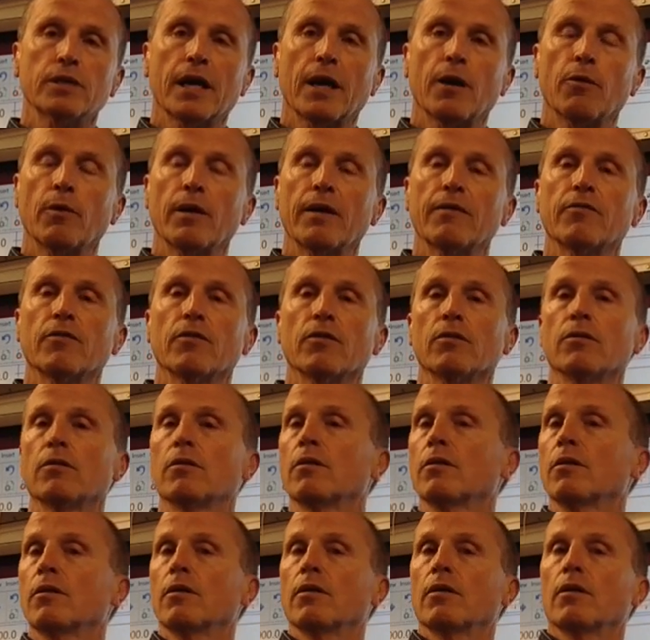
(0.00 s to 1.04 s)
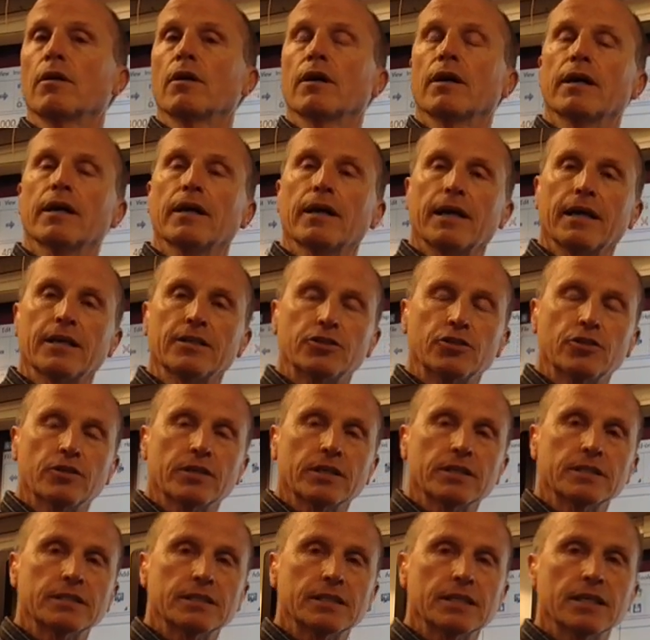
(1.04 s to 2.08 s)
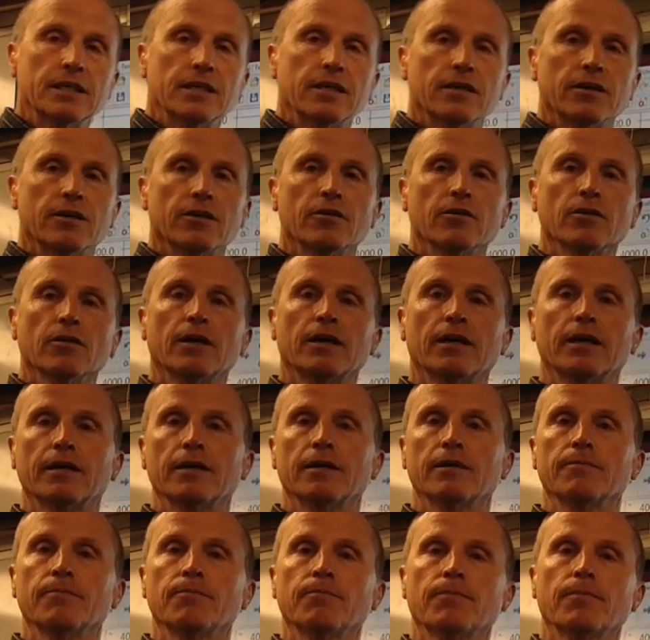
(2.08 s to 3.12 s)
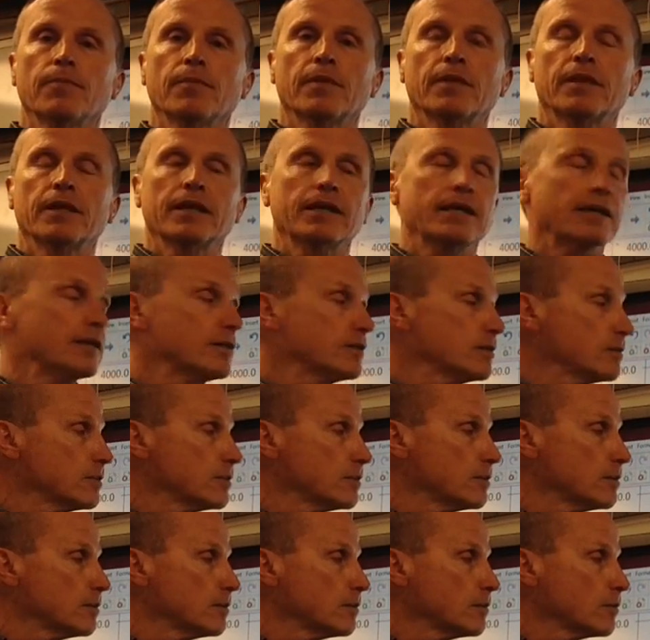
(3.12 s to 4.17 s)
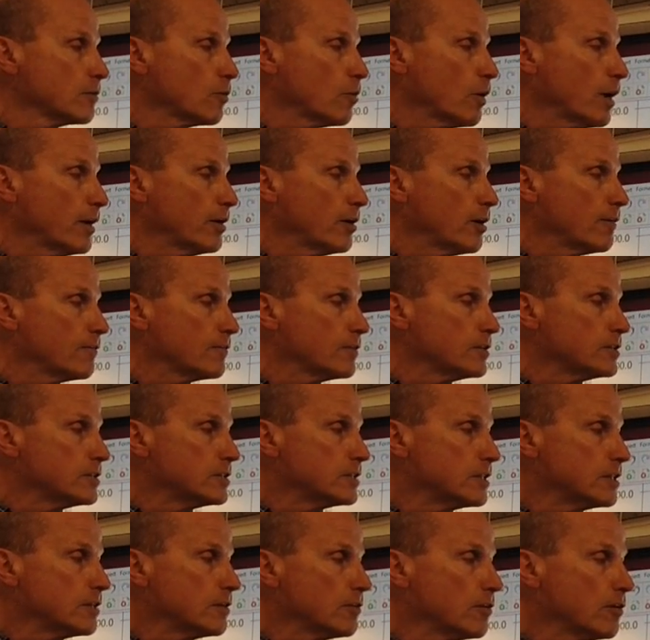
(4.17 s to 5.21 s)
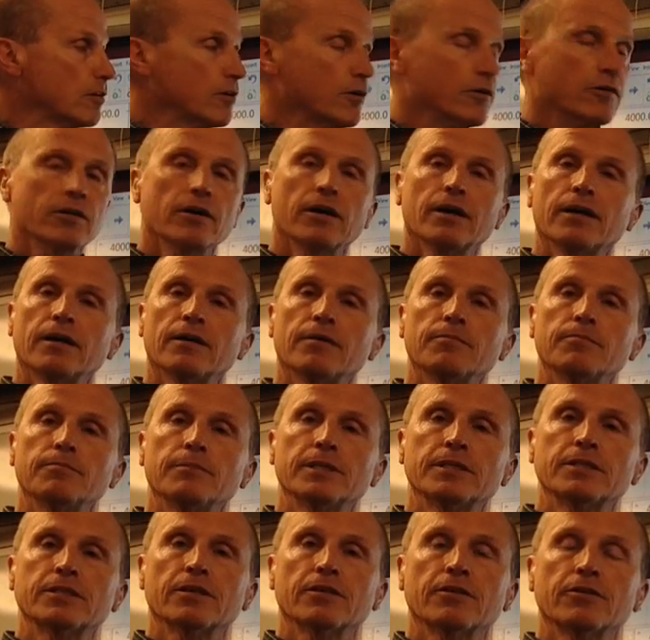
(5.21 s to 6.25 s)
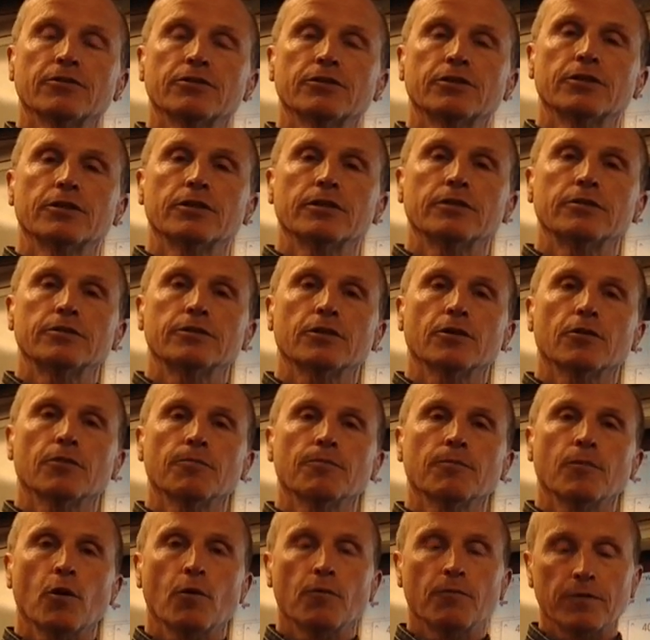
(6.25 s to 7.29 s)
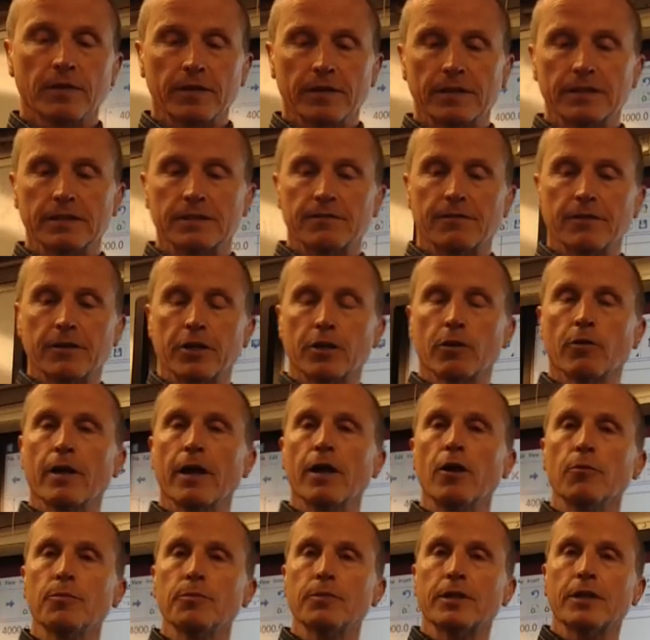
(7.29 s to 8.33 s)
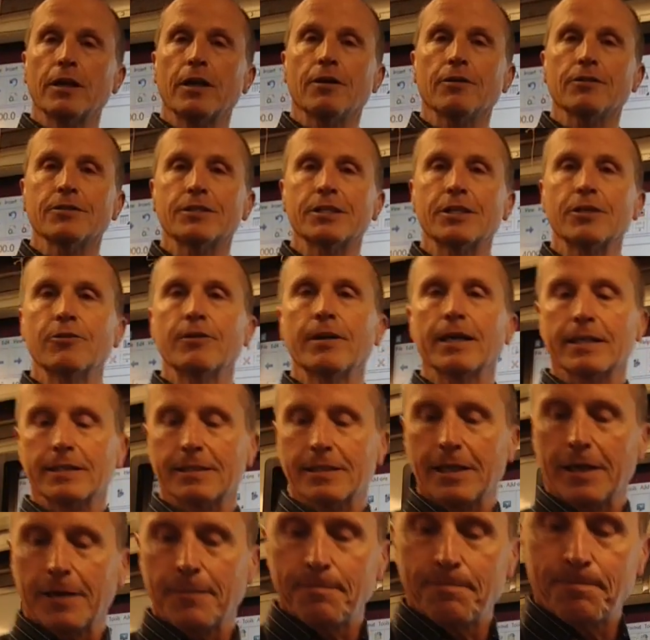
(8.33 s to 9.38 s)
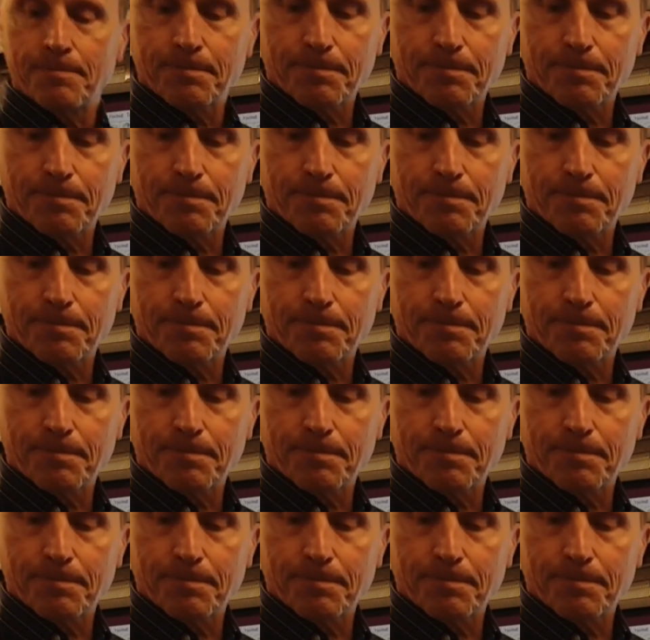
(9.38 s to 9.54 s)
However, as you can see here, uh, they quite often still are uh, misunderstood. So hopefully this video helped, and I'll see you next time.